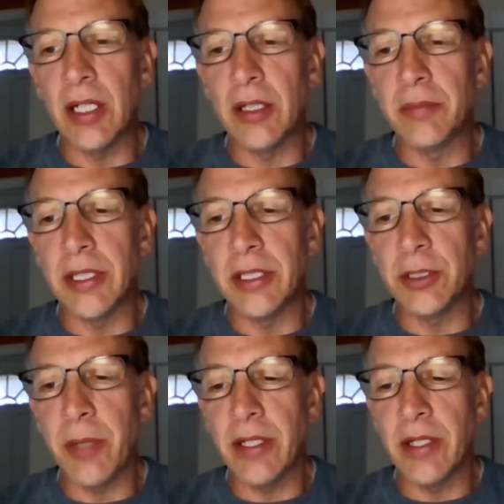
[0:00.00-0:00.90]
Um,
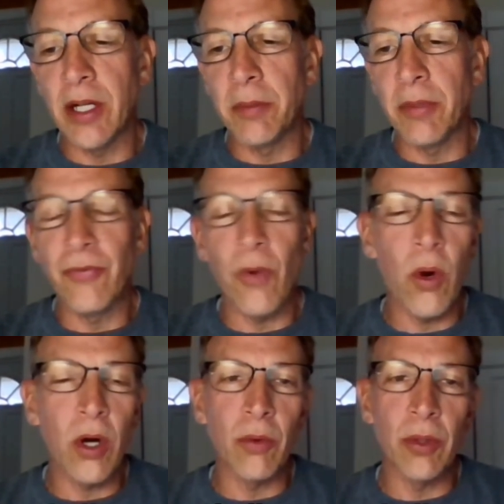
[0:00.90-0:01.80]
it's been done
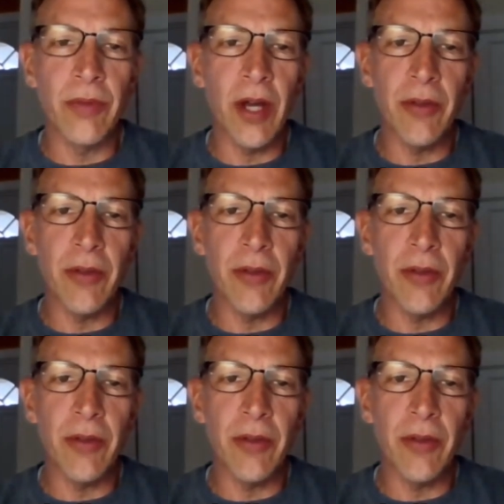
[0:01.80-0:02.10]
before with